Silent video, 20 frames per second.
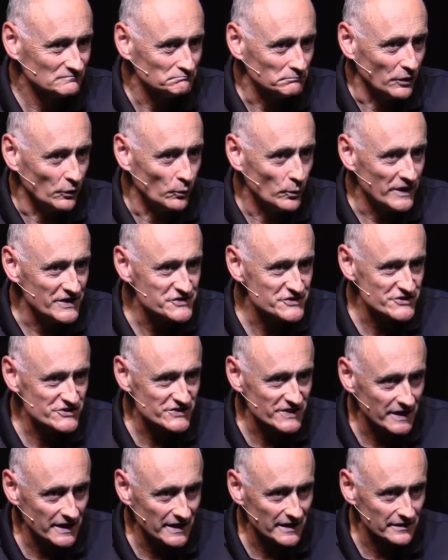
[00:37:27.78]
But we
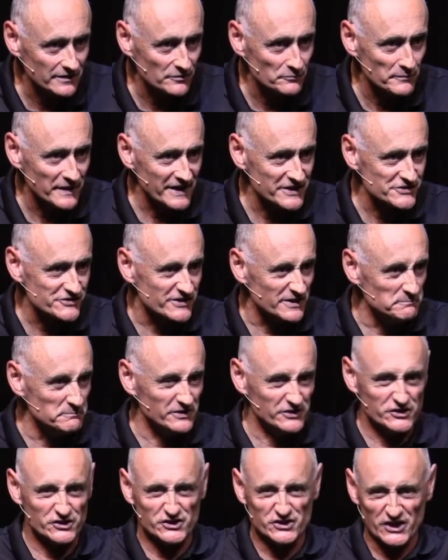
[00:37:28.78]
see him as the
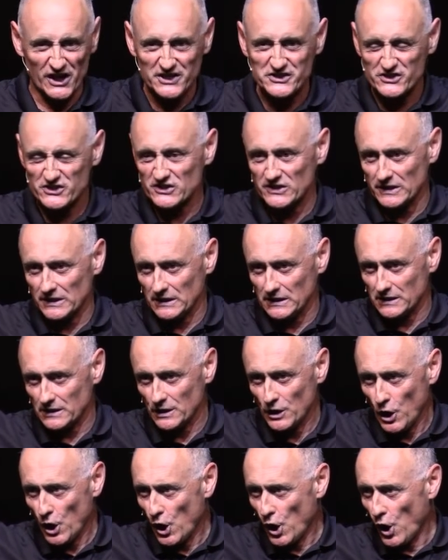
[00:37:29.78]
majestic,
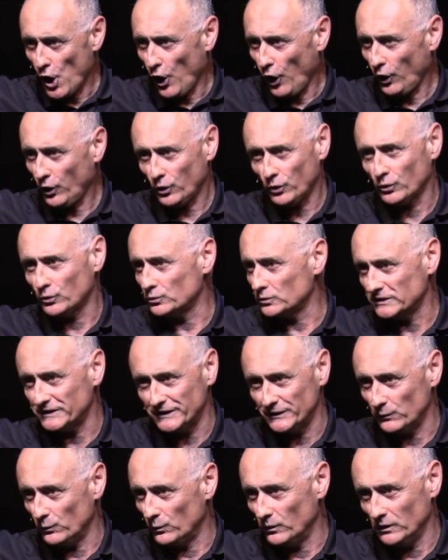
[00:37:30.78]

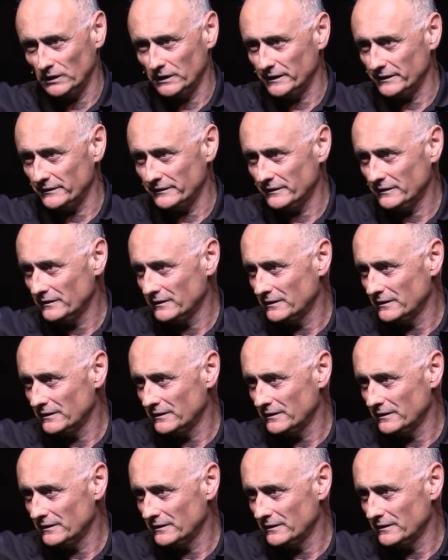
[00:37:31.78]
holy one